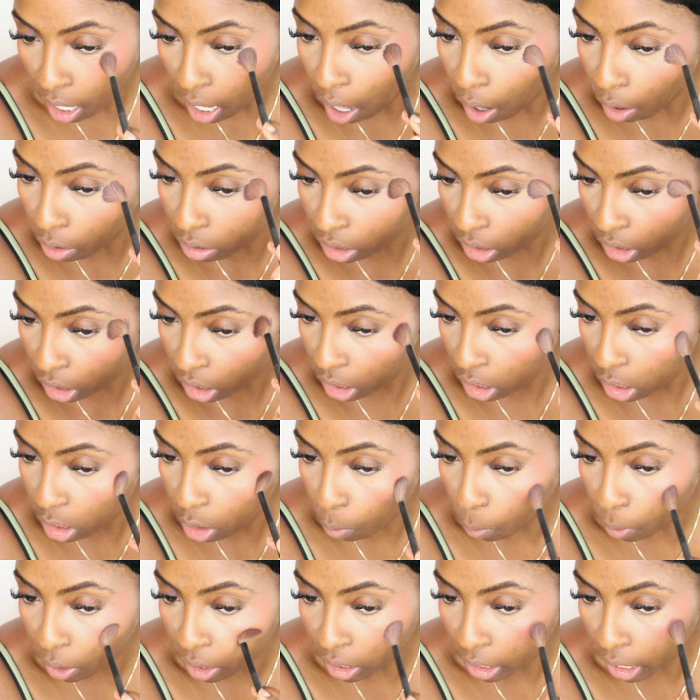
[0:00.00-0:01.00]
I only needed
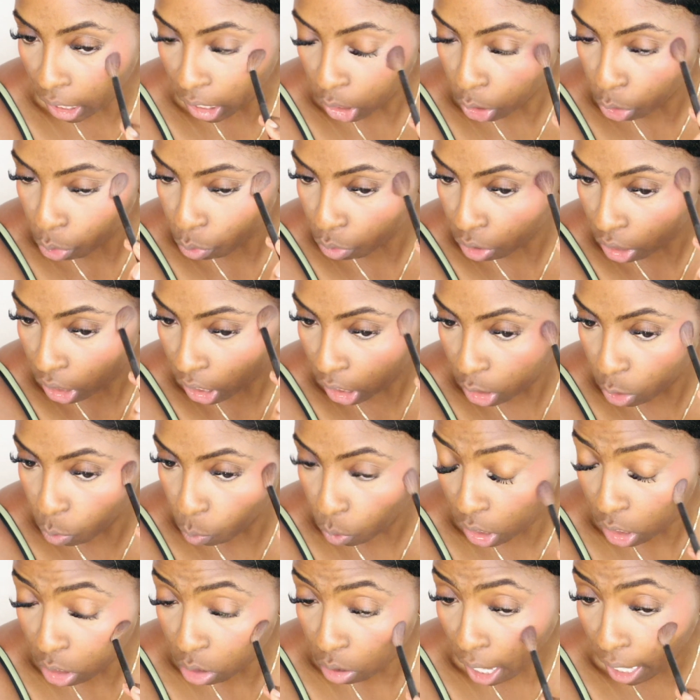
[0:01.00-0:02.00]
to work like three days a
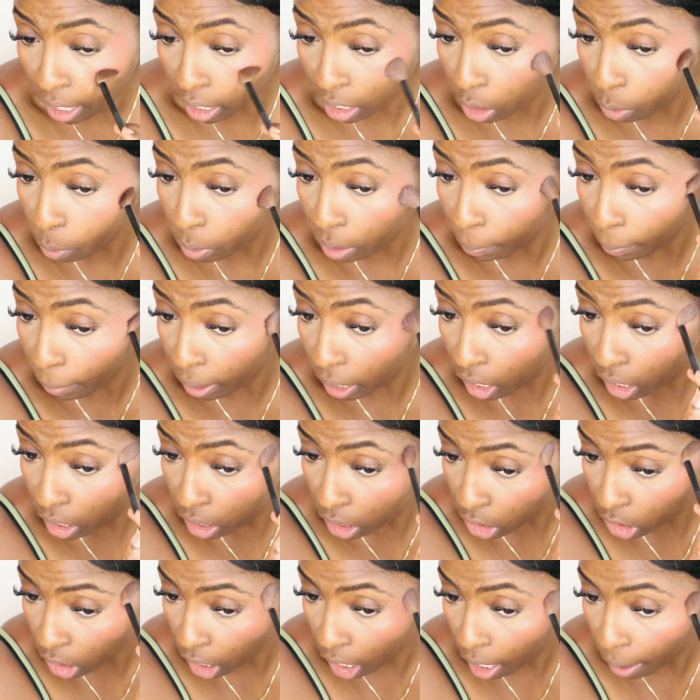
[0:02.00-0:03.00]
week so I could quit my
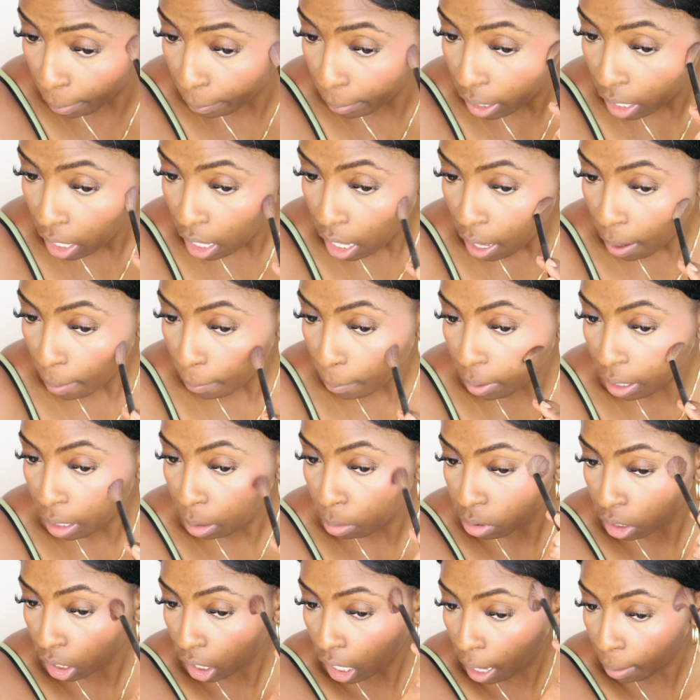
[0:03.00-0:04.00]
other job but i
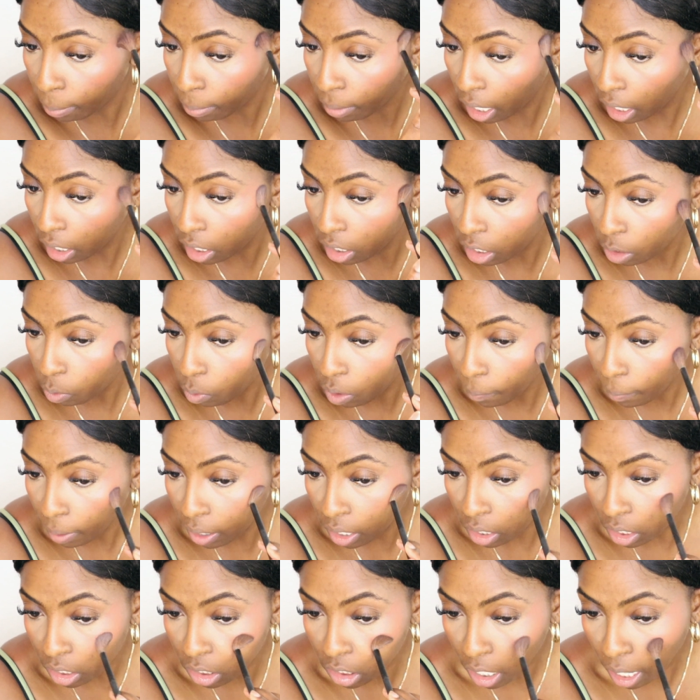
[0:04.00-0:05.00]
was like i'm not gonna quit my
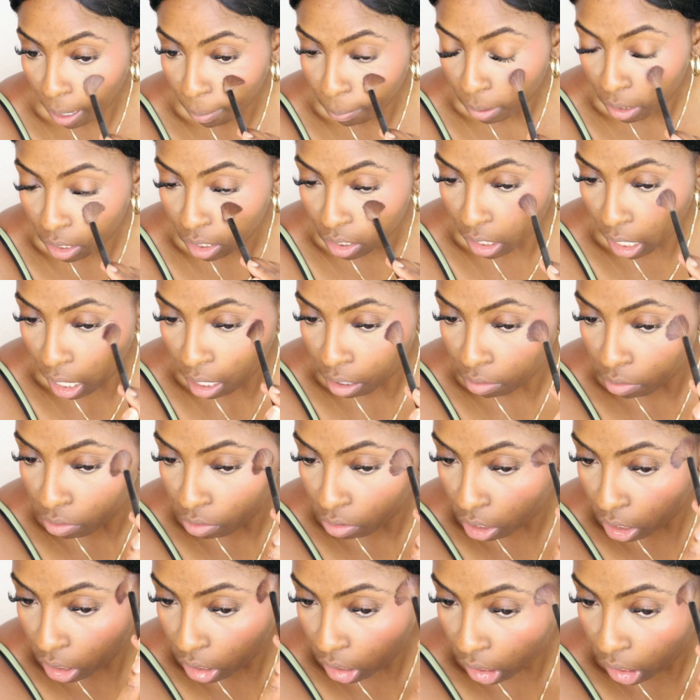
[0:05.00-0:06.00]
other job because i
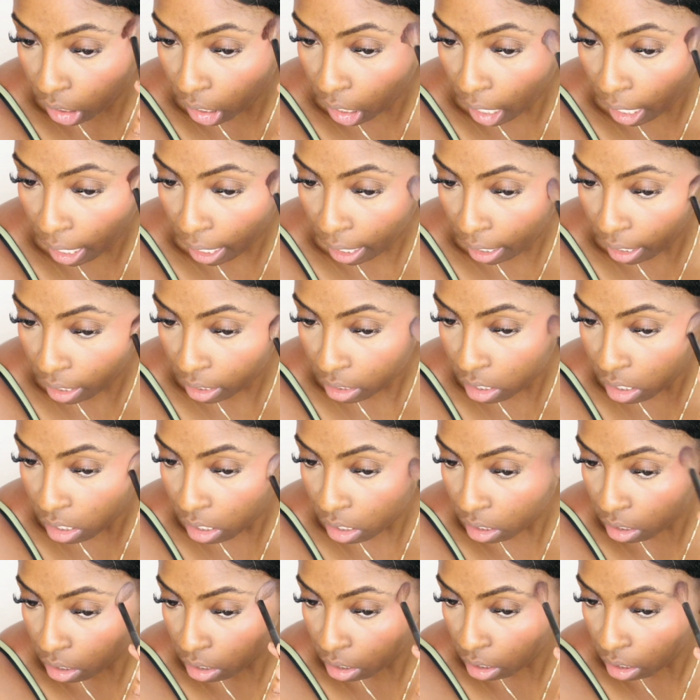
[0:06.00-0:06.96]
really liked